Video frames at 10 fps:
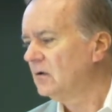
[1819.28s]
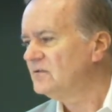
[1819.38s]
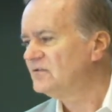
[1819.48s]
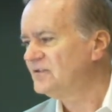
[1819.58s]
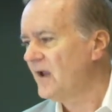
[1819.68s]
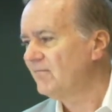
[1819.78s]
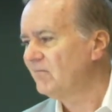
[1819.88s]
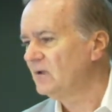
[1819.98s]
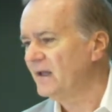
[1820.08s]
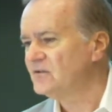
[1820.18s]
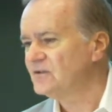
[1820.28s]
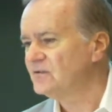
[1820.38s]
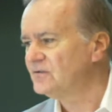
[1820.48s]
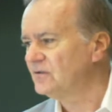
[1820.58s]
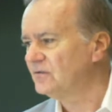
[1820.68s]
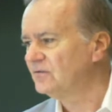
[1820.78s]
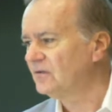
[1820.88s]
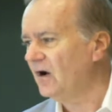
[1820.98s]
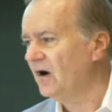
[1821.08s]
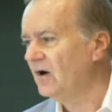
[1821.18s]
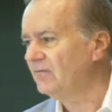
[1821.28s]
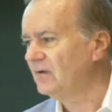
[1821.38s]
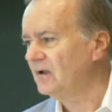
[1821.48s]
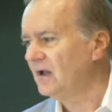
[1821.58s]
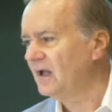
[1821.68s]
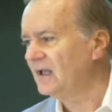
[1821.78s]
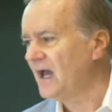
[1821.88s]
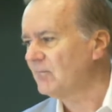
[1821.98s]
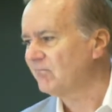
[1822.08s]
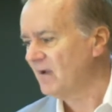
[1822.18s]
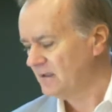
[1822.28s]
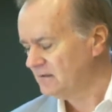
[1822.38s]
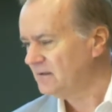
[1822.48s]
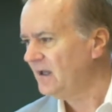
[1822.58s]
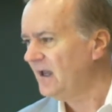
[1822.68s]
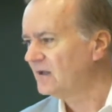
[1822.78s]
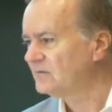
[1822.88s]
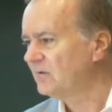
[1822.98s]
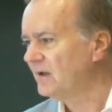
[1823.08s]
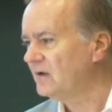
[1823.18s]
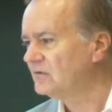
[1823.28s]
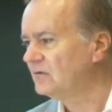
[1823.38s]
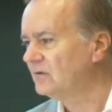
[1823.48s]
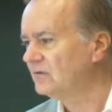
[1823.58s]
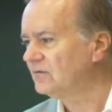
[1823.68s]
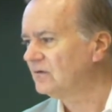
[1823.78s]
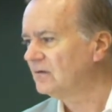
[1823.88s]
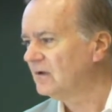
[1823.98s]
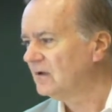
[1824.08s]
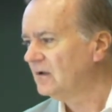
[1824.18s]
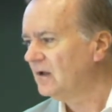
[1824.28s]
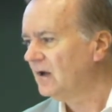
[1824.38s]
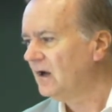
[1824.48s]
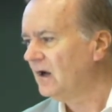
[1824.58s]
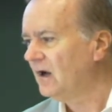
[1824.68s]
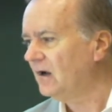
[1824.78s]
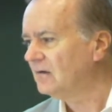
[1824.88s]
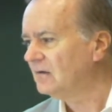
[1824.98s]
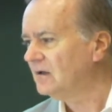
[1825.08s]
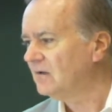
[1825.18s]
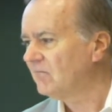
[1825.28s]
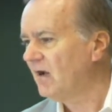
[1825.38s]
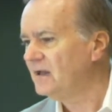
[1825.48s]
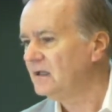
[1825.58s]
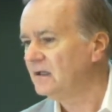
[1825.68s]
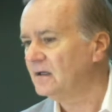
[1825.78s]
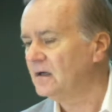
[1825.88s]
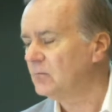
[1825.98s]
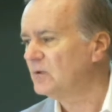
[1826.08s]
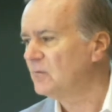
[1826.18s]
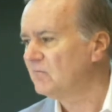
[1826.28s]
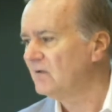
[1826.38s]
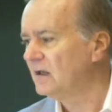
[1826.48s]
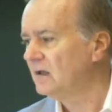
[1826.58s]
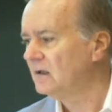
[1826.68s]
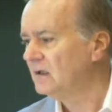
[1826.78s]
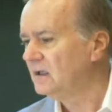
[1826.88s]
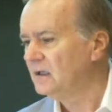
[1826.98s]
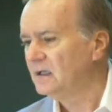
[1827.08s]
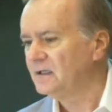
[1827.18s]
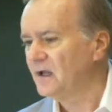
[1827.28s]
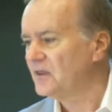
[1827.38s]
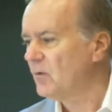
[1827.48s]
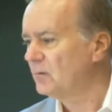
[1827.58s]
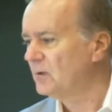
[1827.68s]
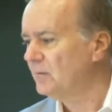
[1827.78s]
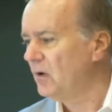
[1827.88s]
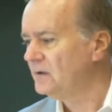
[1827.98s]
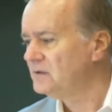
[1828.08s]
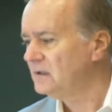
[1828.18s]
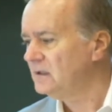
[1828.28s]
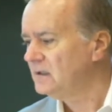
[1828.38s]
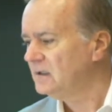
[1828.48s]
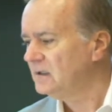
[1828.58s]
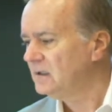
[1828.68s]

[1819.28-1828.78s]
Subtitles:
several instances of elaborated explanations. Right here with Maria, another one with Monty,